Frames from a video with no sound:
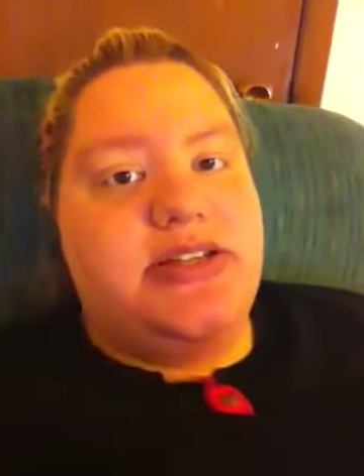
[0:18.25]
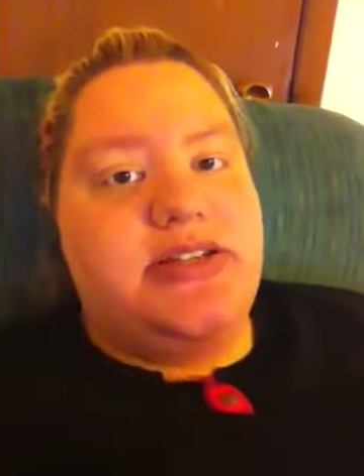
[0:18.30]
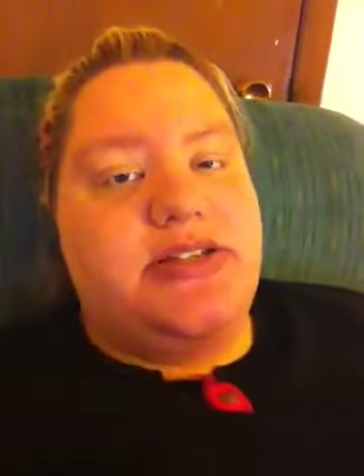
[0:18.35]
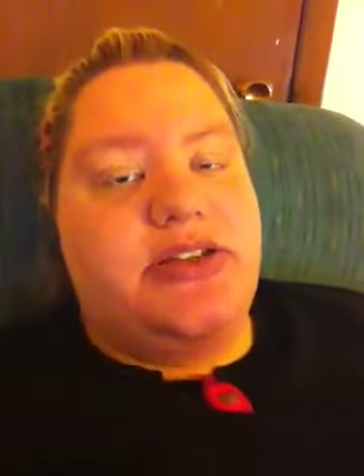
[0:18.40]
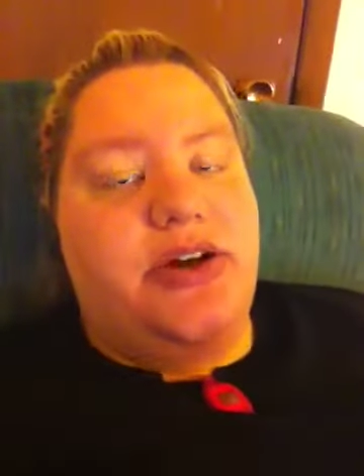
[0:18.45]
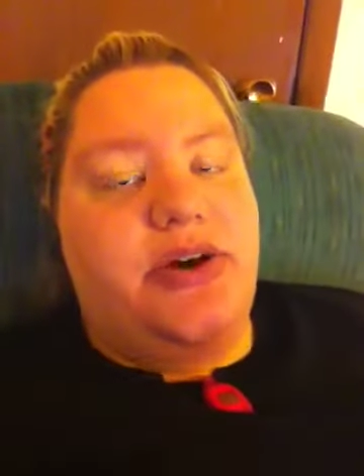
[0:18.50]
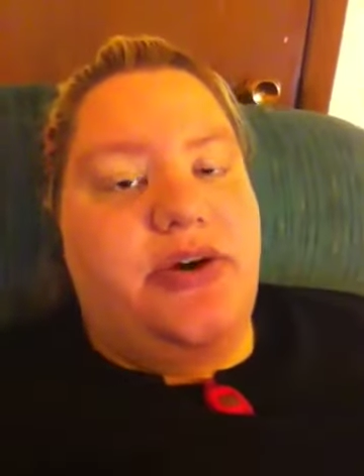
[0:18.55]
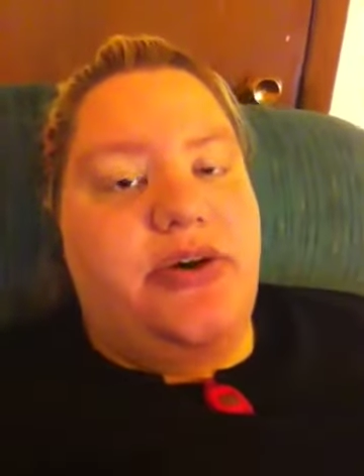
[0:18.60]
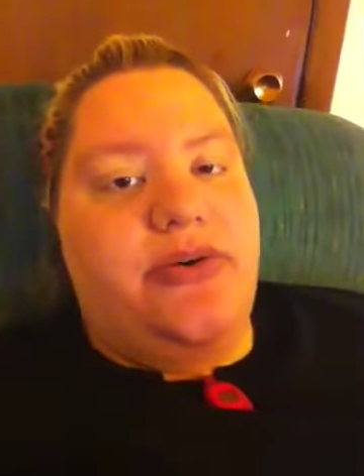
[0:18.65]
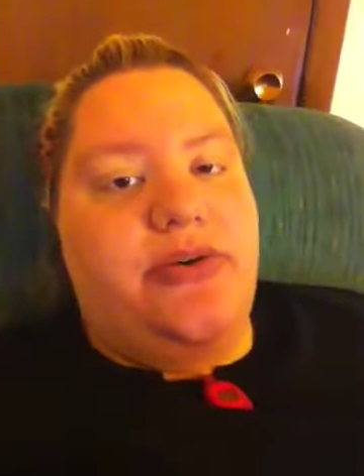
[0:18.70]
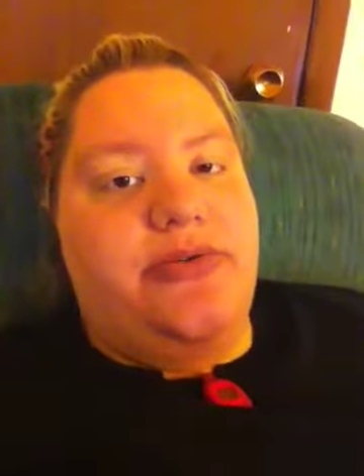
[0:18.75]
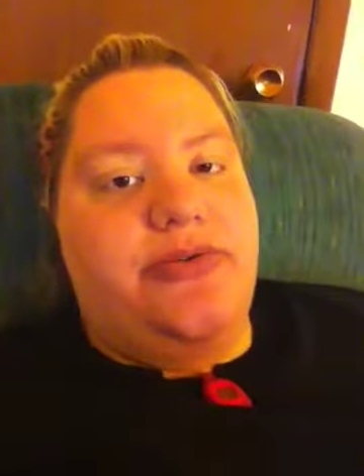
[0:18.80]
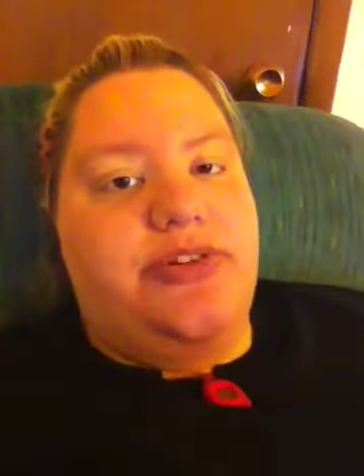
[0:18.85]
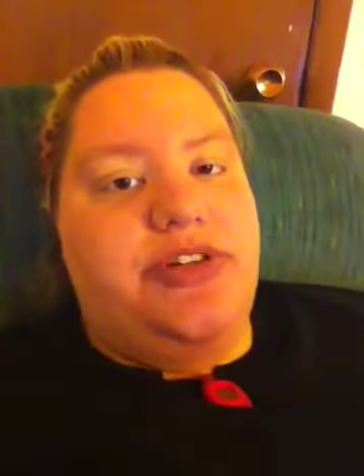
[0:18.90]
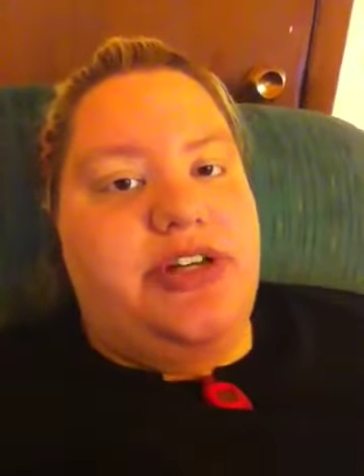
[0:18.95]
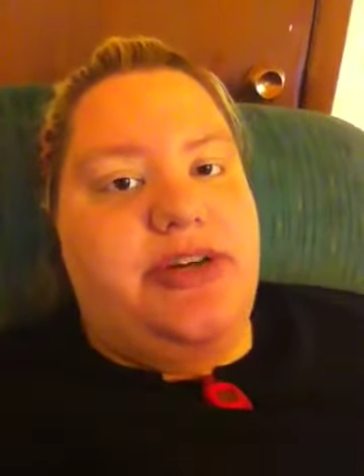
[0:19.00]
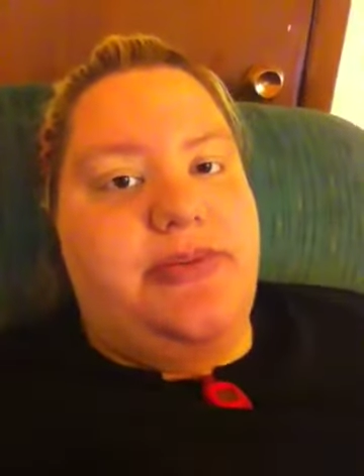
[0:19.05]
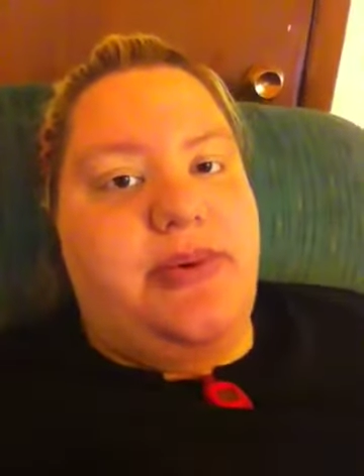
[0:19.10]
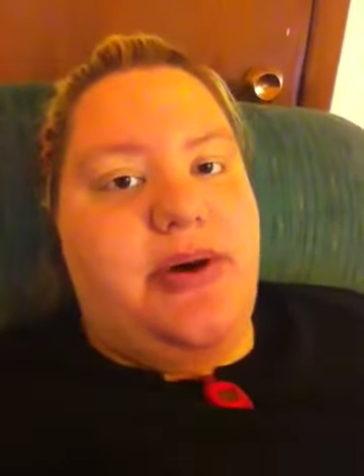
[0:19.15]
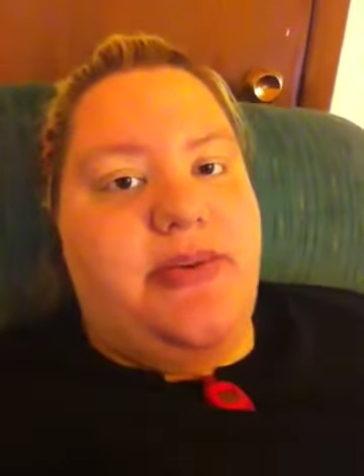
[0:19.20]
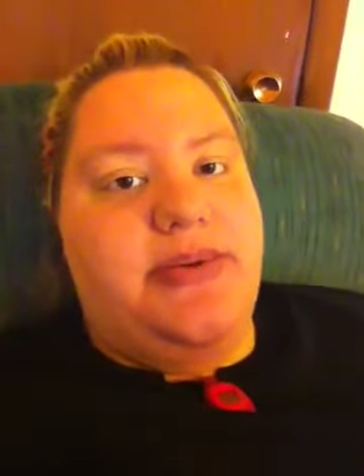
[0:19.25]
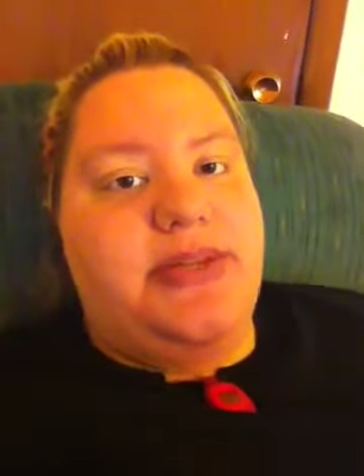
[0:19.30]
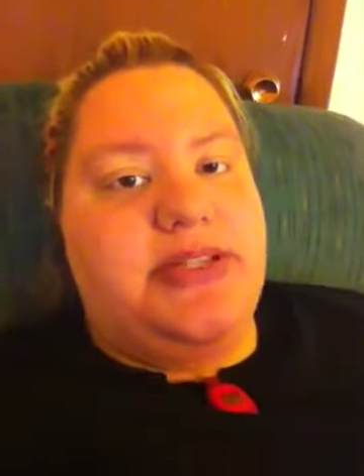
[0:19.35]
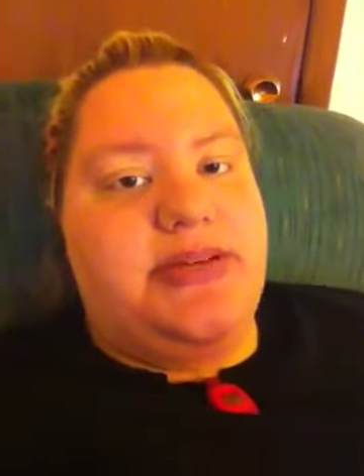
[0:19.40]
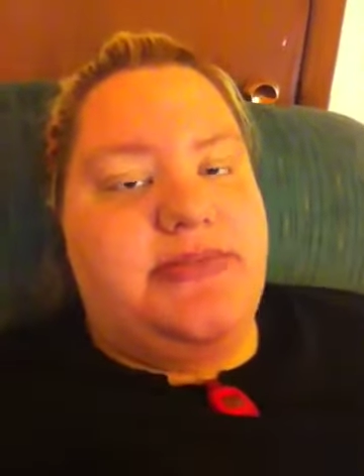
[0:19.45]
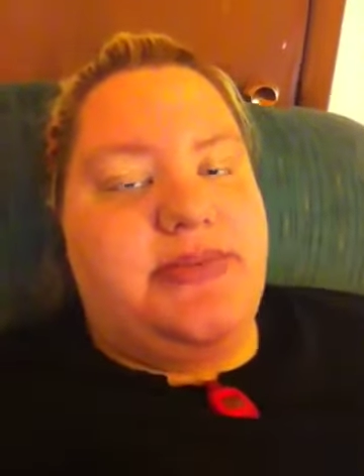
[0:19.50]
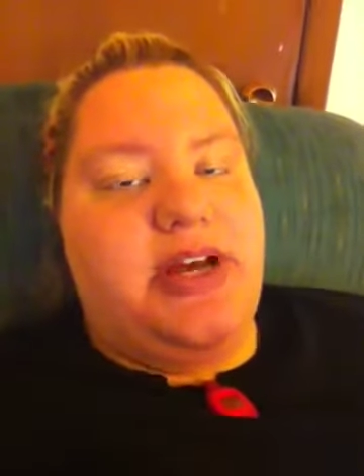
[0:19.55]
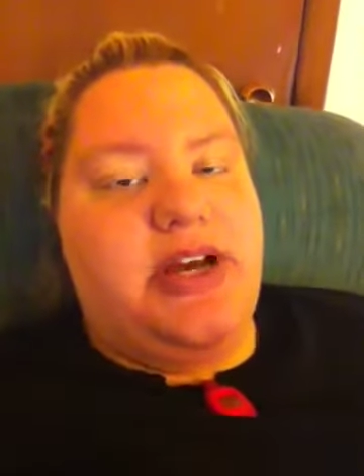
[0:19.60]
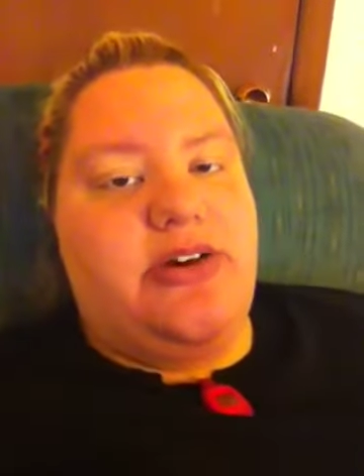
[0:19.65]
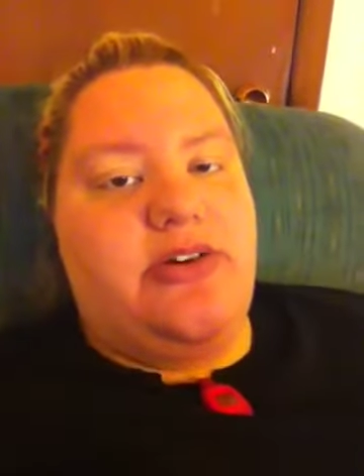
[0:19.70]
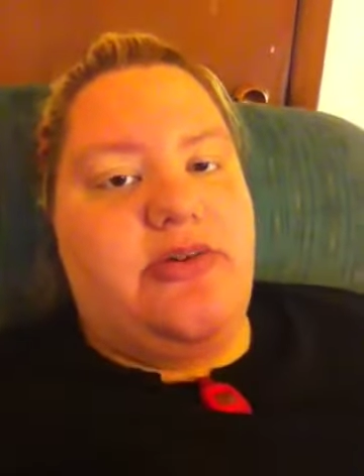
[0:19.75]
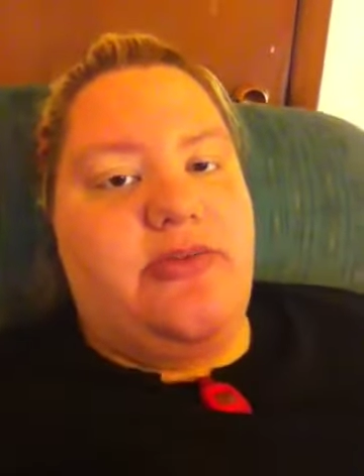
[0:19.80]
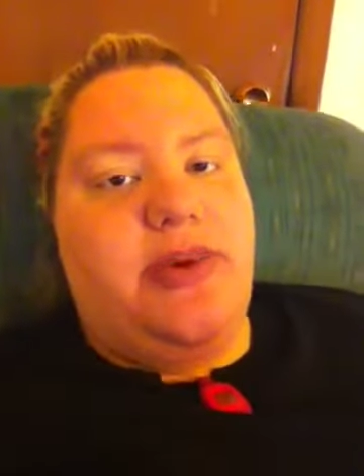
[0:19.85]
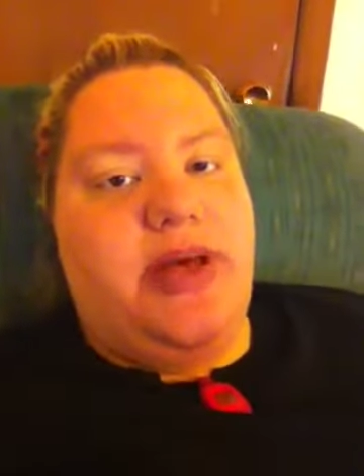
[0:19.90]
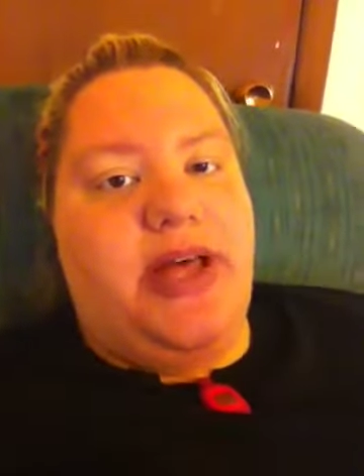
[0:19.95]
so she bought me some Taco